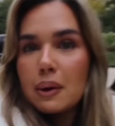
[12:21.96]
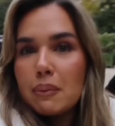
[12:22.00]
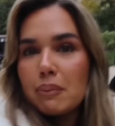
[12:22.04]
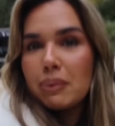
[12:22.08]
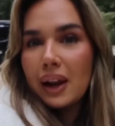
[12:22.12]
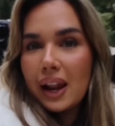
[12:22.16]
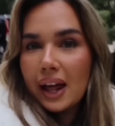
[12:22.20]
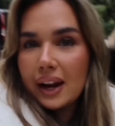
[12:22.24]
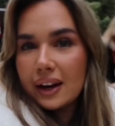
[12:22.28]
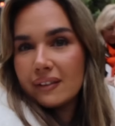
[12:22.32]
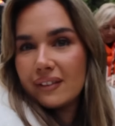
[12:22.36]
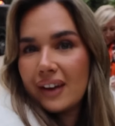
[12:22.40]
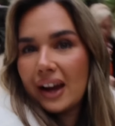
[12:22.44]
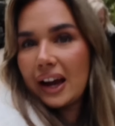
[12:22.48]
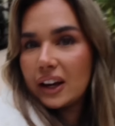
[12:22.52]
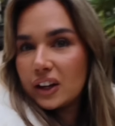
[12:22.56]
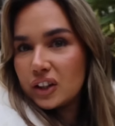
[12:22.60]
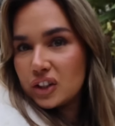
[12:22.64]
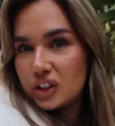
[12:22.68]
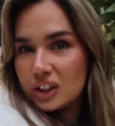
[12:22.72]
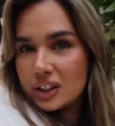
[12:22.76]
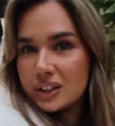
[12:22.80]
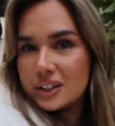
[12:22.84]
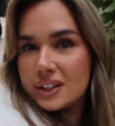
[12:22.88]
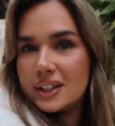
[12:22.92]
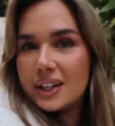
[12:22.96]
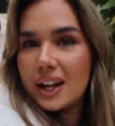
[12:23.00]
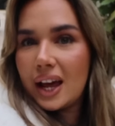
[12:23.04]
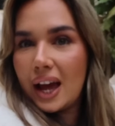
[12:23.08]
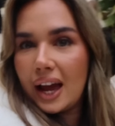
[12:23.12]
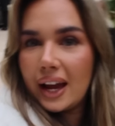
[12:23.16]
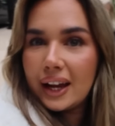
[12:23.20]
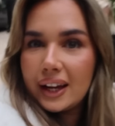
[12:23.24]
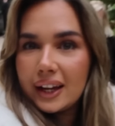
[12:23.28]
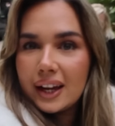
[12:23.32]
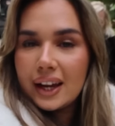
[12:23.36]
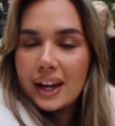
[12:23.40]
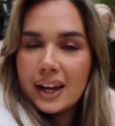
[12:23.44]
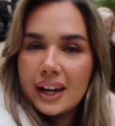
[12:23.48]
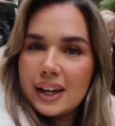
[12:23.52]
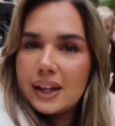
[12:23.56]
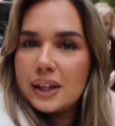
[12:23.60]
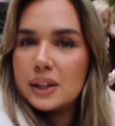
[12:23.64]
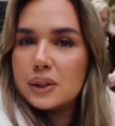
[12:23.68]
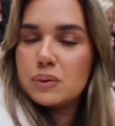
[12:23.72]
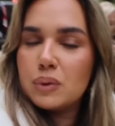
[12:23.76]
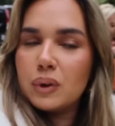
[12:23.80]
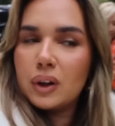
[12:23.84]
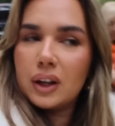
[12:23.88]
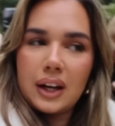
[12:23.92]
Plan of action today
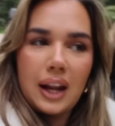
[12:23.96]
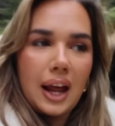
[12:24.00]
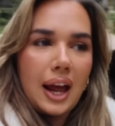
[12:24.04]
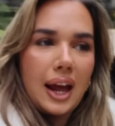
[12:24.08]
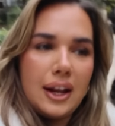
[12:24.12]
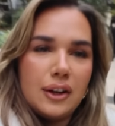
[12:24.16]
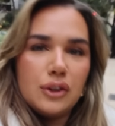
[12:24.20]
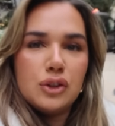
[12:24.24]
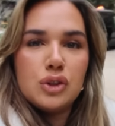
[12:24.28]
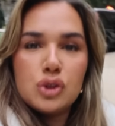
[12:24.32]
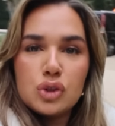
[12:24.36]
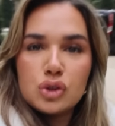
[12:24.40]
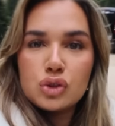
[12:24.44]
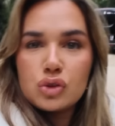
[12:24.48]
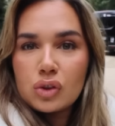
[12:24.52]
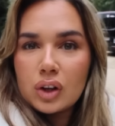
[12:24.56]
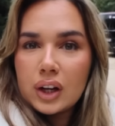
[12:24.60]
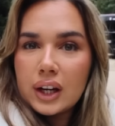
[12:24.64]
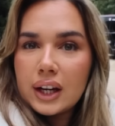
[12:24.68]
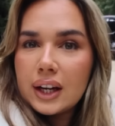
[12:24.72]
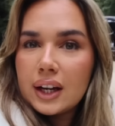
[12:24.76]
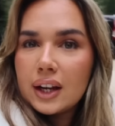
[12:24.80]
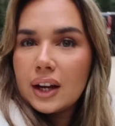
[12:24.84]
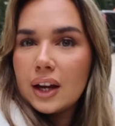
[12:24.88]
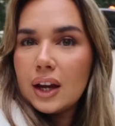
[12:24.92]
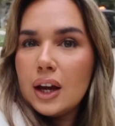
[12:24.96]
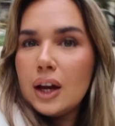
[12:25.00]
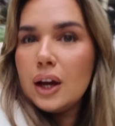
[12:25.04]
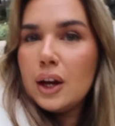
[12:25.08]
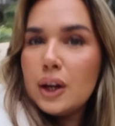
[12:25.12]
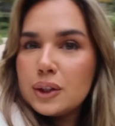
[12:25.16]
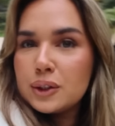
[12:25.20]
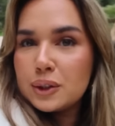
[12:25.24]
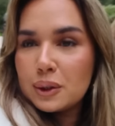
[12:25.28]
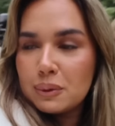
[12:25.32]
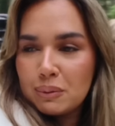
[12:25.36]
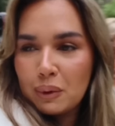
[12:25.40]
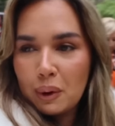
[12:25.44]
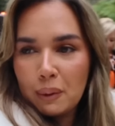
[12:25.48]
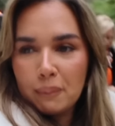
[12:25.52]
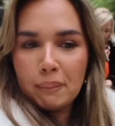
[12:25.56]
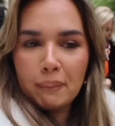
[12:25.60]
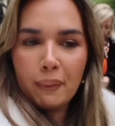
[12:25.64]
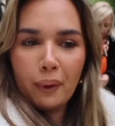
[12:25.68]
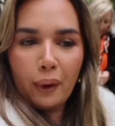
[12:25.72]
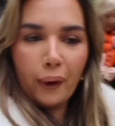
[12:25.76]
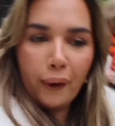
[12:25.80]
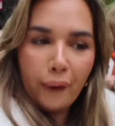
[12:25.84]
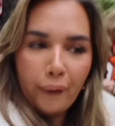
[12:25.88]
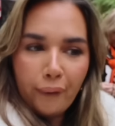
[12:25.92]
is we're gonna head straight to
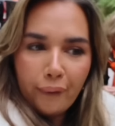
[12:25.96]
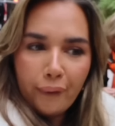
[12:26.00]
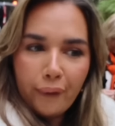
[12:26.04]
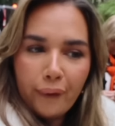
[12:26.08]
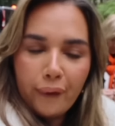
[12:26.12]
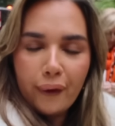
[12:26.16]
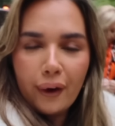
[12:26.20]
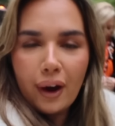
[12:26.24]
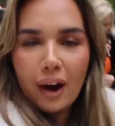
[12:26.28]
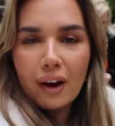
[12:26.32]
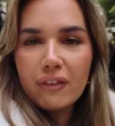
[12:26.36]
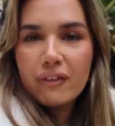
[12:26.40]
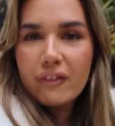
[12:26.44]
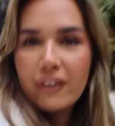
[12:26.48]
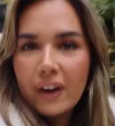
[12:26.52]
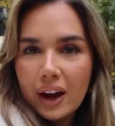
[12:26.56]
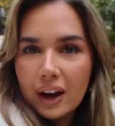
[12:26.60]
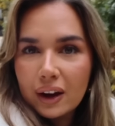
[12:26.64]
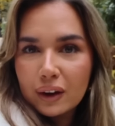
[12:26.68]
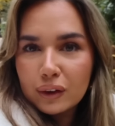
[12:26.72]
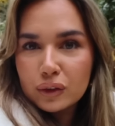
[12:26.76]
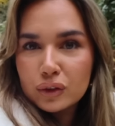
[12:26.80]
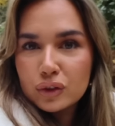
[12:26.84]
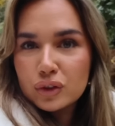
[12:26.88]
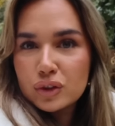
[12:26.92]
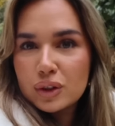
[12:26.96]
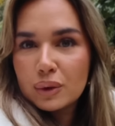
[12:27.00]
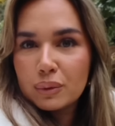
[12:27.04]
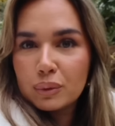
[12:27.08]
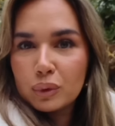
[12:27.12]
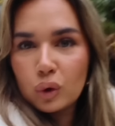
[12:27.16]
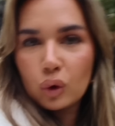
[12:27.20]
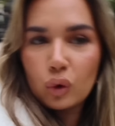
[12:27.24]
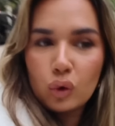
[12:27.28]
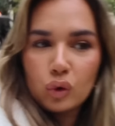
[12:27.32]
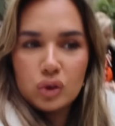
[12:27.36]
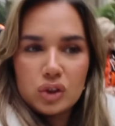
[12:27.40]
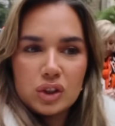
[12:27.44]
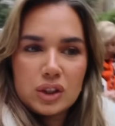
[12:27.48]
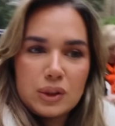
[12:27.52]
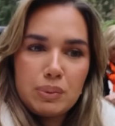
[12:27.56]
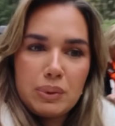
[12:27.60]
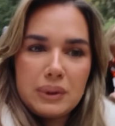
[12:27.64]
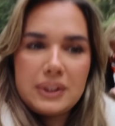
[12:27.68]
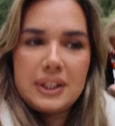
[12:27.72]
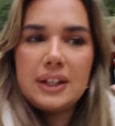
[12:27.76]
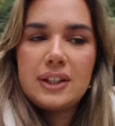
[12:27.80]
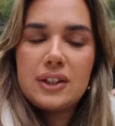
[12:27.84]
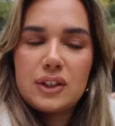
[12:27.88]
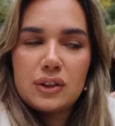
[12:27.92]
Montmartre. I found some gorgeous
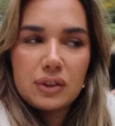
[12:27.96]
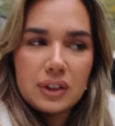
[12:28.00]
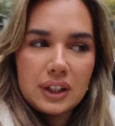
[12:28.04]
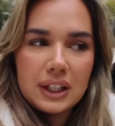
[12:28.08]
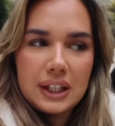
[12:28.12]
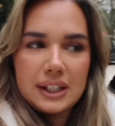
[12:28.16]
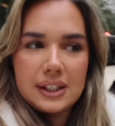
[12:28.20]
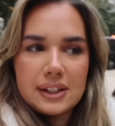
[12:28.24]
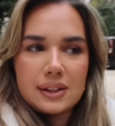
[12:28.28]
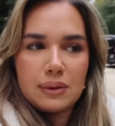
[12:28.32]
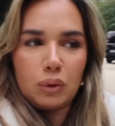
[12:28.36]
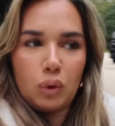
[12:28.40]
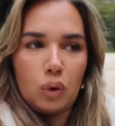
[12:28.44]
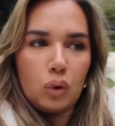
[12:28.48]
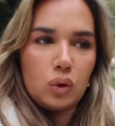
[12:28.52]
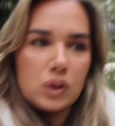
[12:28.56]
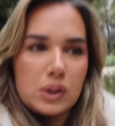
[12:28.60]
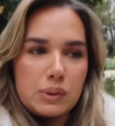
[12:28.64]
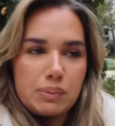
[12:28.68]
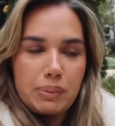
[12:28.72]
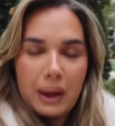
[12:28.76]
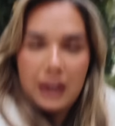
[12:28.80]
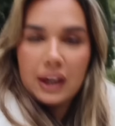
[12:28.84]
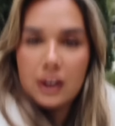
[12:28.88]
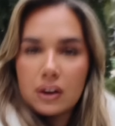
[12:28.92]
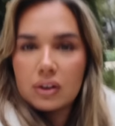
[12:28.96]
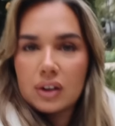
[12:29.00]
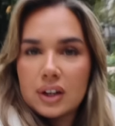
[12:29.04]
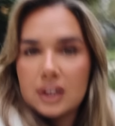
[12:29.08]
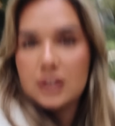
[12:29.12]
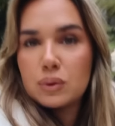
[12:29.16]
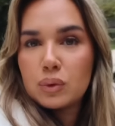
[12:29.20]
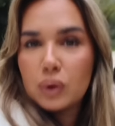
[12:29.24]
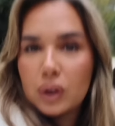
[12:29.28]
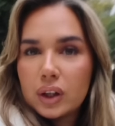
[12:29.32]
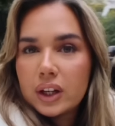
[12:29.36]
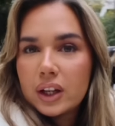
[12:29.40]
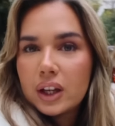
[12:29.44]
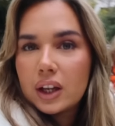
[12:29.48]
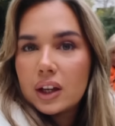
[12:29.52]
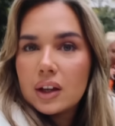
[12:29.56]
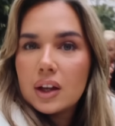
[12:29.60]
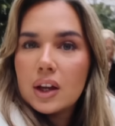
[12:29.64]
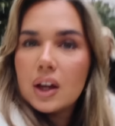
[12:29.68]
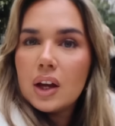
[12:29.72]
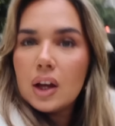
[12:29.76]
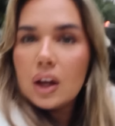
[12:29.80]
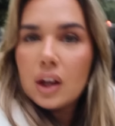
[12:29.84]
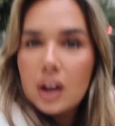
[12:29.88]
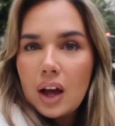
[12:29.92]
patisseries, some gorgeous bakeries. We're gonna
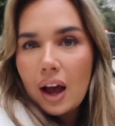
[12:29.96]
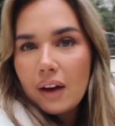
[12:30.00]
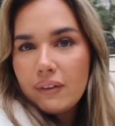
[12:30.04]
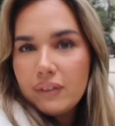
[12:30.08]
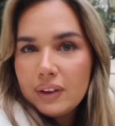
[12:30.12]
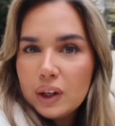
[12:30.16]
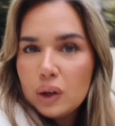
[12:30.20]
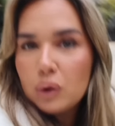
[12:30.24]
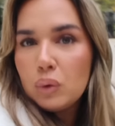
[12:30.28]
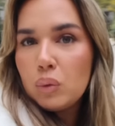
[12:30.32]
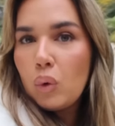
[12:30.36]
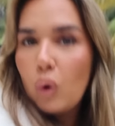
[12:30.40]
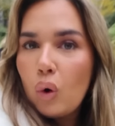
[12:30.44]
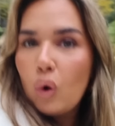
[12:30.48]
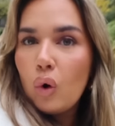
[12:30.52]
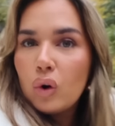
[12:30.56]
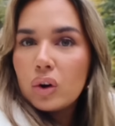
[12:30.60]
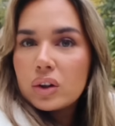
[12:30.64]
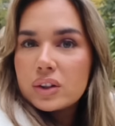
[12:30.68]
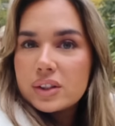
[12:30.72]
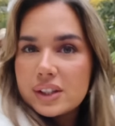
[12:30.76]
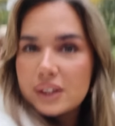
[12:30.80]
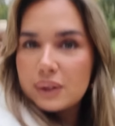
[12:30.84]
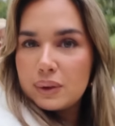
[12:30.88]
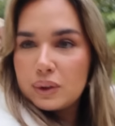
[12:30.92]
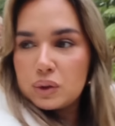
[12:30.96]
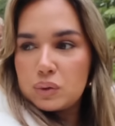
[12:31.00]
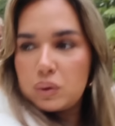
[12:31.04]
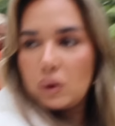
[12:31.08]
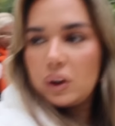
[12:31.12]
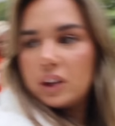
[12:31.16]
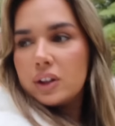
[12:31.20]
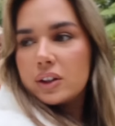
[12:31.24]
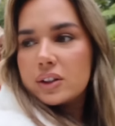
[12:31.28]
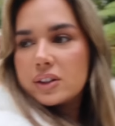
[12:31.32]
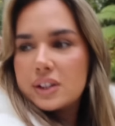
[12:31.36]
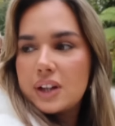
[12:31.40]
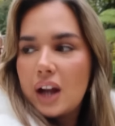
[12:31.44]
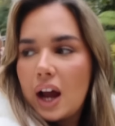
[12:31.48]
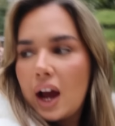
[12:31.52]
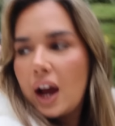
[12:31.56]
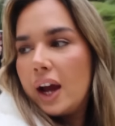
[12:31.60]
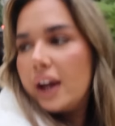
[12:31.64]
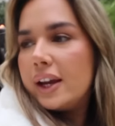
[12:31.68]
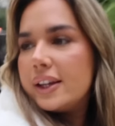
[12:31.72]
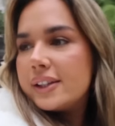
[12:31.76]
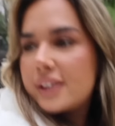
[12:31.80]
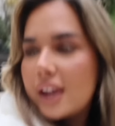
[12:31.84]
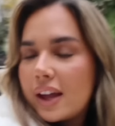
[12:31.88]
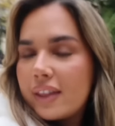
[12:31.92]
have a little walk, see which one looks
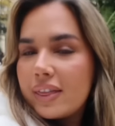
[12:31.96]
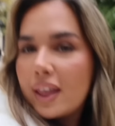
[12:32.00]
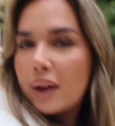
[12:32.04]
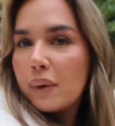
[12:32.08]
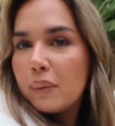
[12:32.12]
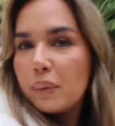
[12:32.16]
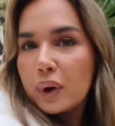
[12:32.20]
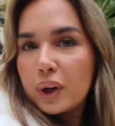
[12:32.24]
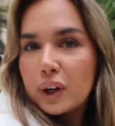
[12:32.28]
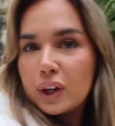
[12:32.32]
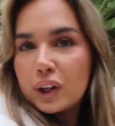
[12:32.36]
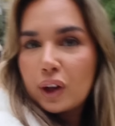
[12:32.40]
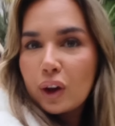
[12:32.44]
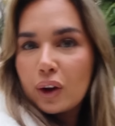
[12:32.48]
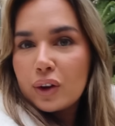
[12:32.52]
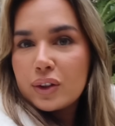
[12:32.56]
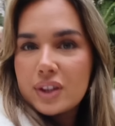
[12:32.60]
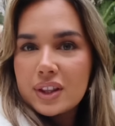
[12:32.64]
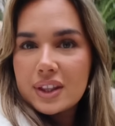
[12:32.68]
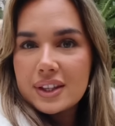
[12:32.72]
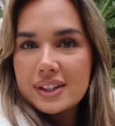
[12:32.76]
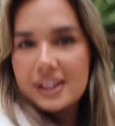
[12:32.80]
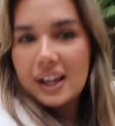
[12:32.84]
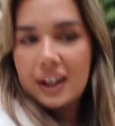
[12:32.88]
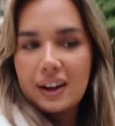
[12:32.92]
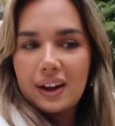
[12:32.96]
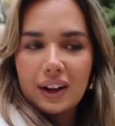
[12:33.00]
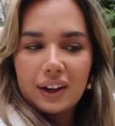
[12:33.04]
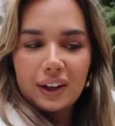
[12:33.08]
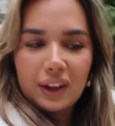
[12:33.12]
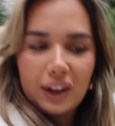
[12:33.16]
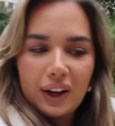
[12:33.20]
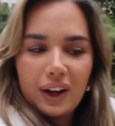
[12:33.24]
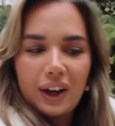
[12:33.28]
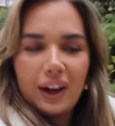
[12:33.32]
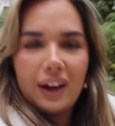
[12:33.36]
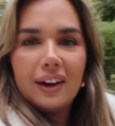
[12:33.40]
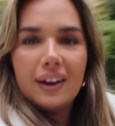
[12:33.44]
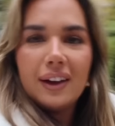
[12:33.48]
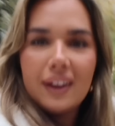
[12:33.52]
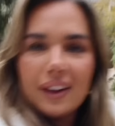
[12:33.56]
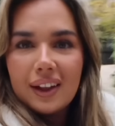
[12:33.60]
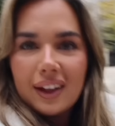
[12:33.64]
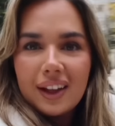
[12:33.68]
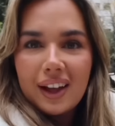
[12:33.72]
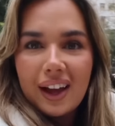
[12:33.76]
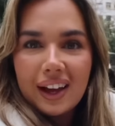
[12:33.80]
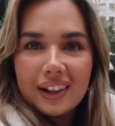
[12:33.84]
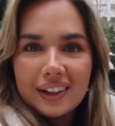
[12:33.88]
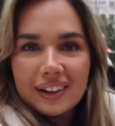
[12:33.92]
nice, and then we're gonna go to the Sacre-Cœur.
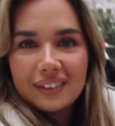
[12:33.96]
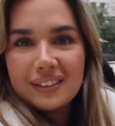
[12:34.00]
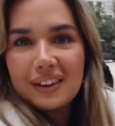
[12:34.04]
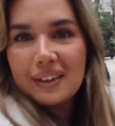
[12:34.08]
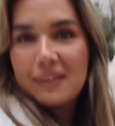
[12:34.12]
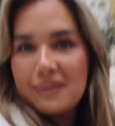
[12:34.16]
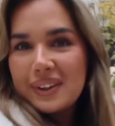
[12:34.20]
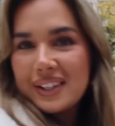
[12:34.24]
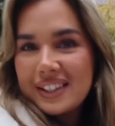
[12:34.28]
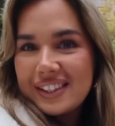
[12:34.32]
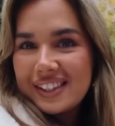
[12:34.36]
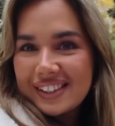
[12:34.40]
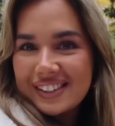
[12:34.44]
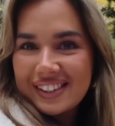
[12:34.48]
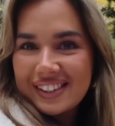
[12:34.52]
And I've never been to